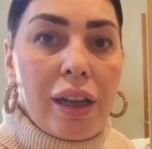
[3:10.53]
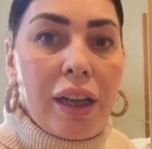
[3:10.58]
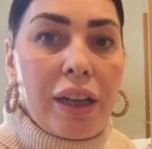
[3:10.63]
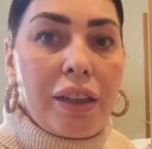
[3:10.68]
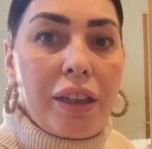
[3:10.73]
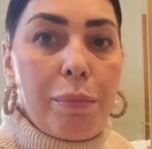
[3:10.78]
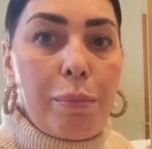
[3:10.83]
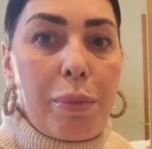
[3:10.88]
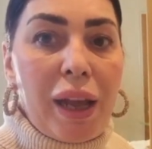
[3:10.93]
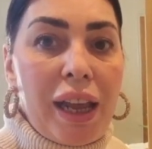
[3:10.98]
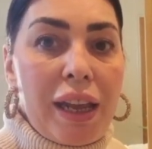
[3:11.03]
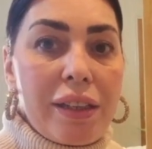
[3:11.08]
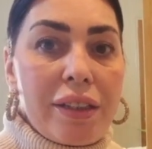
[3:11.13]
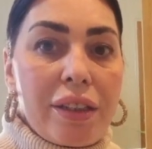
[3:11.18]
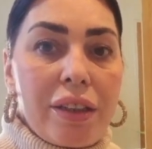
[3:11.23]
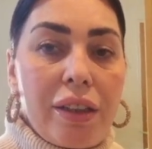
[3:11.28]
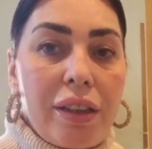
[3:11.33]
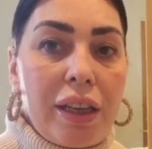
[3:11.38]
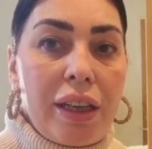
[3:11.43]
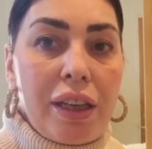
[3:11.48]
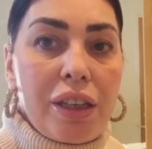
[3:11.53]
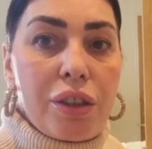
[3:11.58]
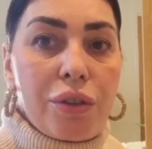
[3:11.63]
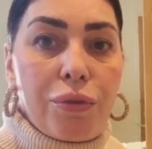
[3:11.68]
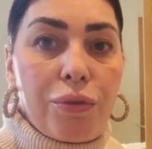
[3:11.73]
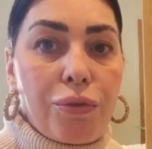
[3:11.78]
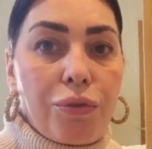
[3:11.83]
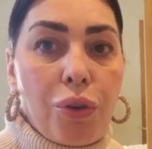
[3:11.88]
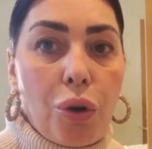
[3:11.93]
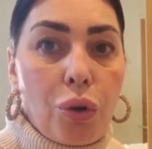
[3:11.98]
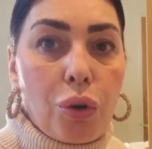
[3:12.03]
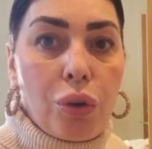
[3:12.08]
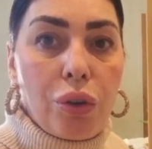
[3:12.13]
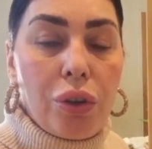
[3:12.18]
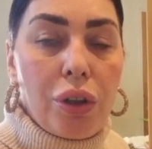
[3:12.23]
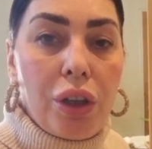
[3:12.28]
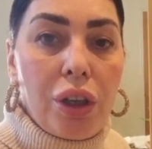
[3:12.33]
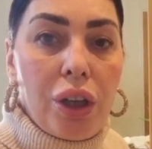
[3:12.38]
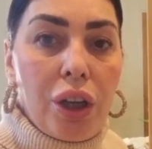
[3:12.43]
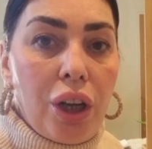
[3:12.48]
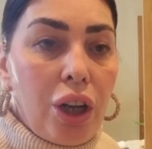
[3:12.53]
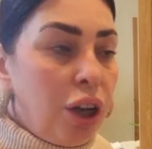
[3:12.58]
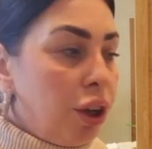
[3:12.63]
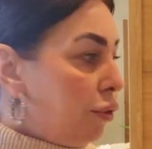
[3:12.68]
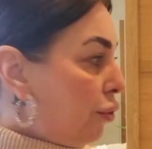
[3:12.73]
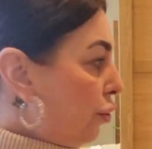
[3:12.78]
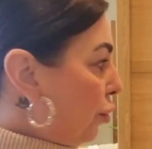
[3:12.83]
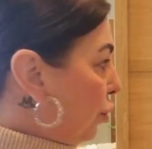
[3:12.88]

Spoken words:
and the bed is full of